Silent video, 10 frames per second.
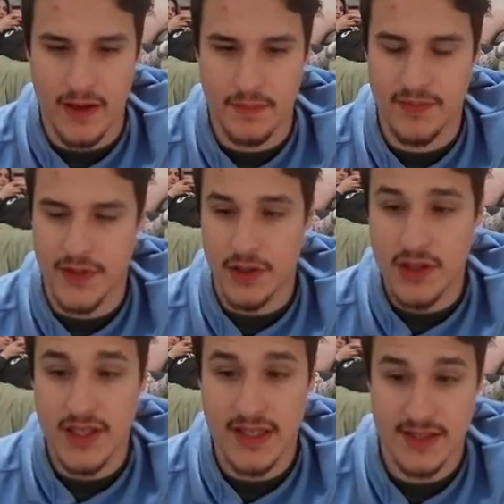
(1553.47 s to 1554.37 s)
The good
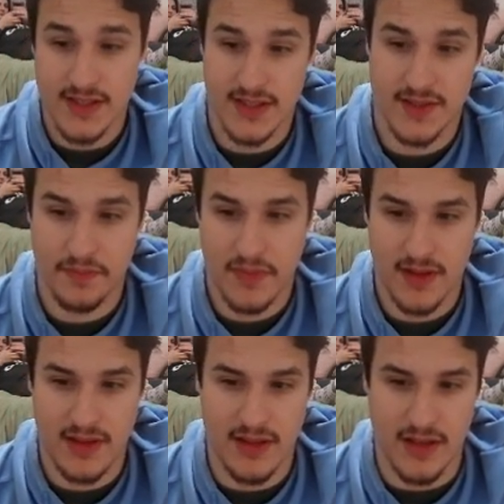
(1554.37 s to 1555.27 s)
thing is,
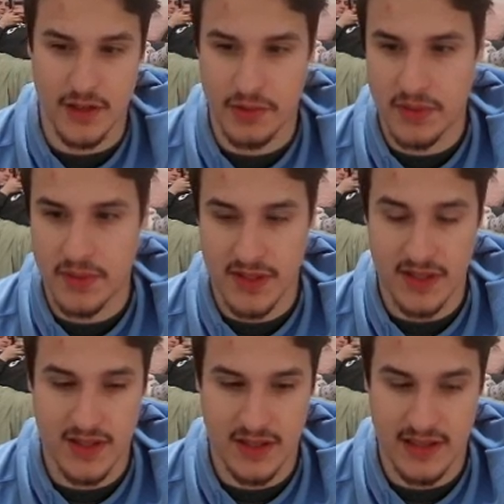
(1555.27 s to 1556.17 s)
you'll probably be
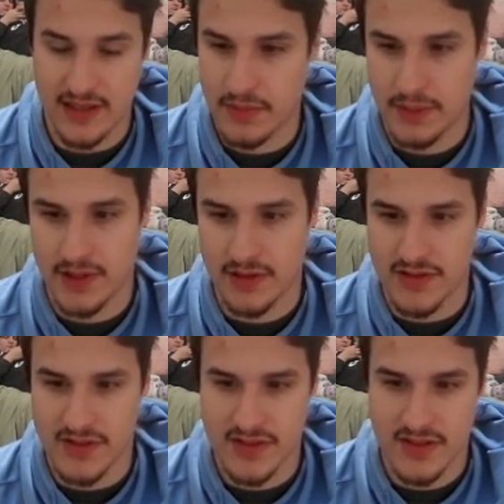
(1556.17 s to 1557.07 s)
thinking that maybe
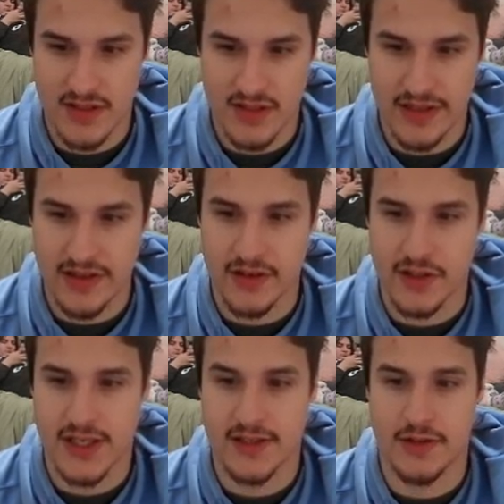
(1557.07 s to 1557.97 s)
there's not a
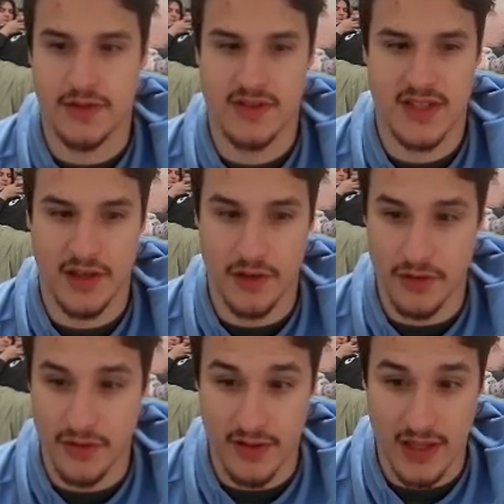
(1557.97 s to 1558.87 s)
chance you can stay under
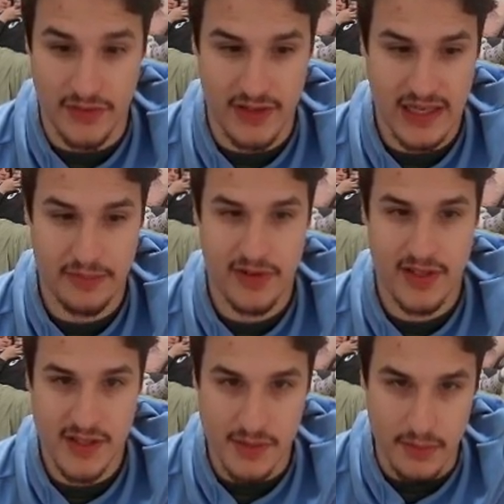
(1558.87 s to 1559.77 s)
the level cap for
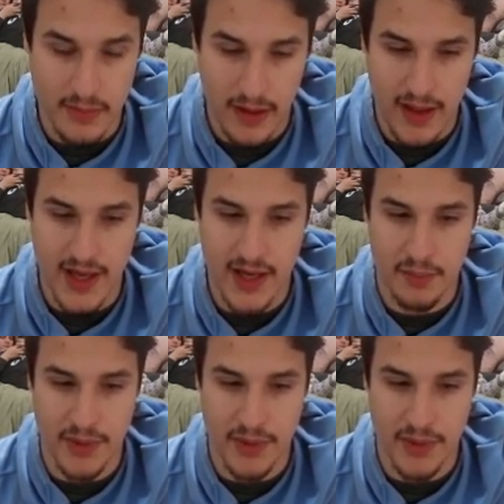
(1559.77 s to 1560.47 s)
this, but you